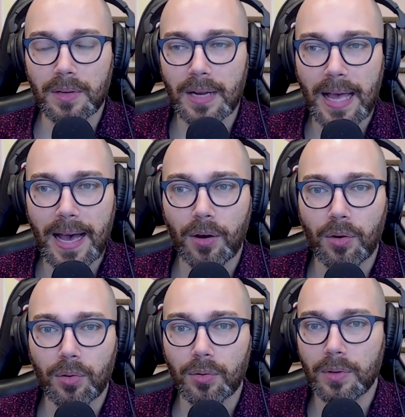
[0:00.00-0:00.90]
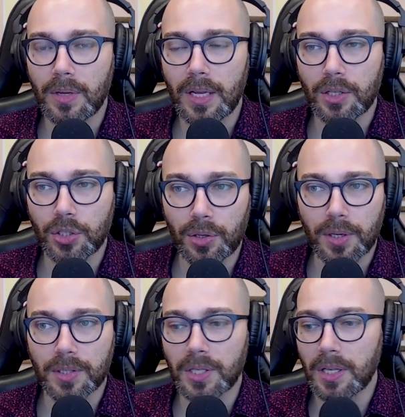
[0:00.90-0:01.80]
how
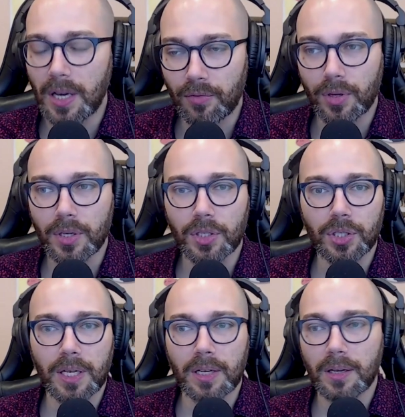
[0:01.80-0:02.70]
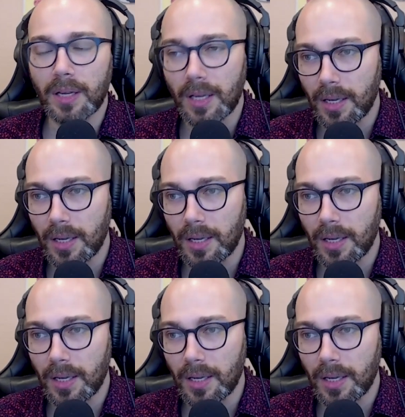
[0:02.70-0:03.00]
insurance and coverage and